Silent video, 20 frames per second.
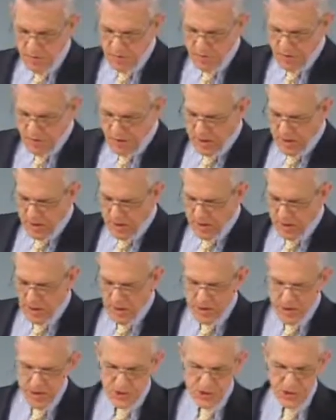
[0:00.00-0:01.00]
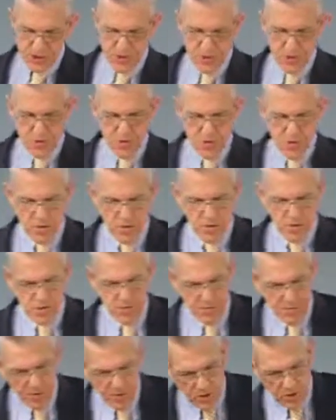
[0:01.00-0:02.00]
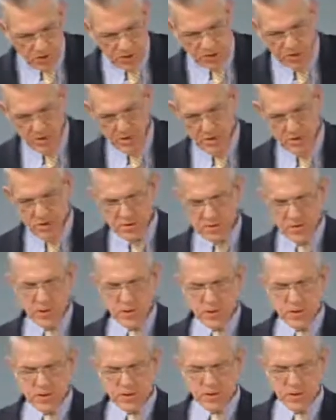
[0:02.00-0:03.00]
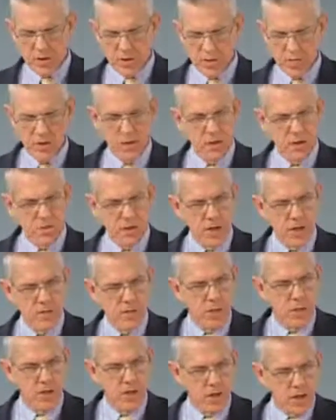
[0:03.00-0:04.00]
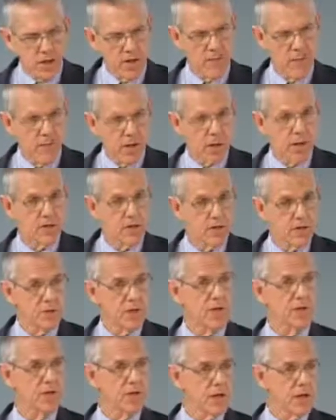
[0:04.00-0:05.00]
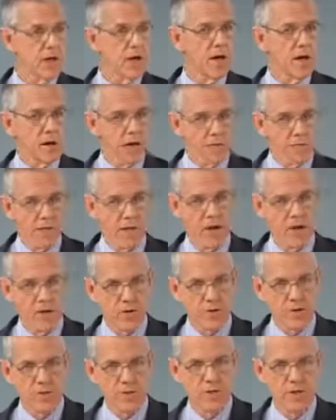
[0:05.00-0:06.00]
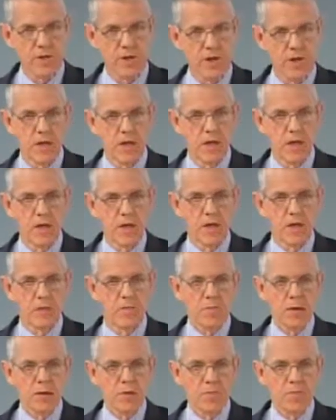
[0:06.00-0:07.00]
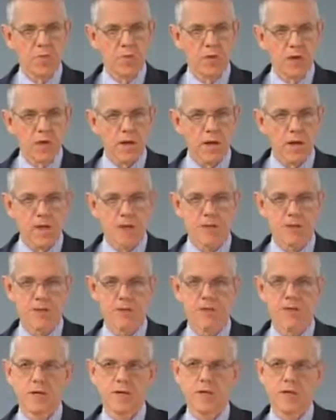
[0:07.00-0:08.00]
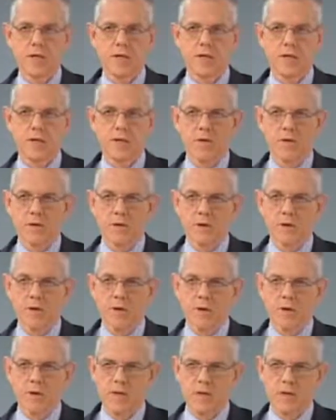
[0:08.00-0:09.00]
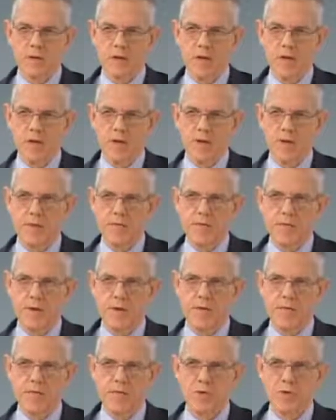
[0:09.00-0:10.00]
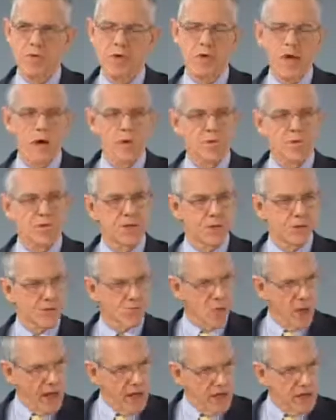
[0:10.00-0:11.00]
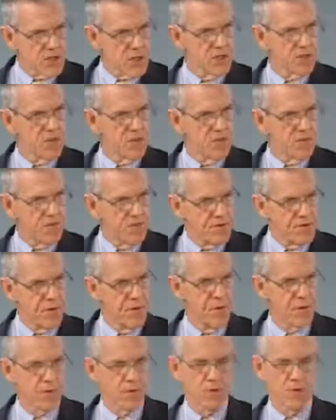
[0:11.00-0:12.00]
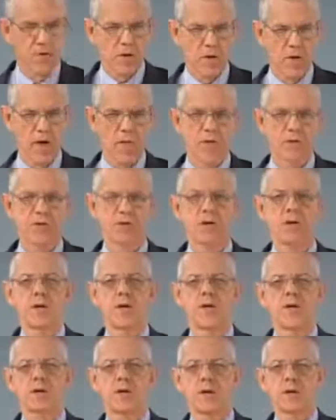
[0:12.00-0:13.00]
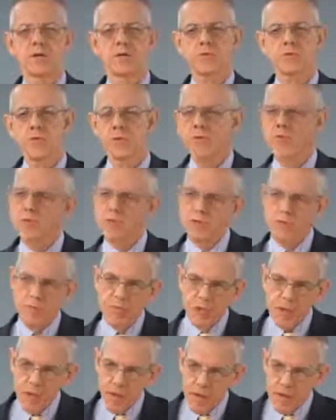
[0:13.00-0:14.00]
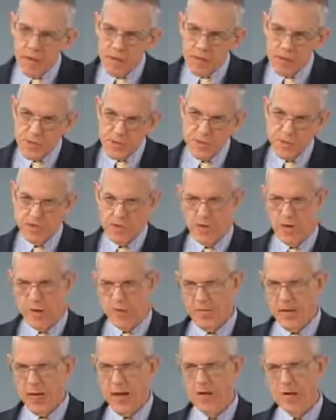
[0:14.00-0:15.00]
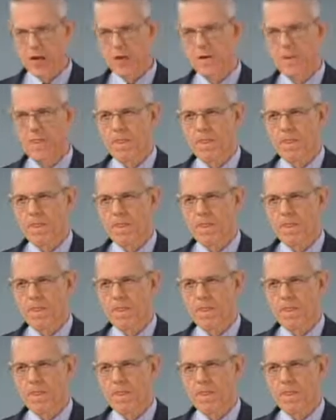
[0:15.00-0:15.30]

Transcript: manipulation or the folks that are doing this are being manipulated by, shall we say, higher powers. But the point is that there's a, there's a, a, a really almost irrational fear of climate change, and unless we do something instantly about it,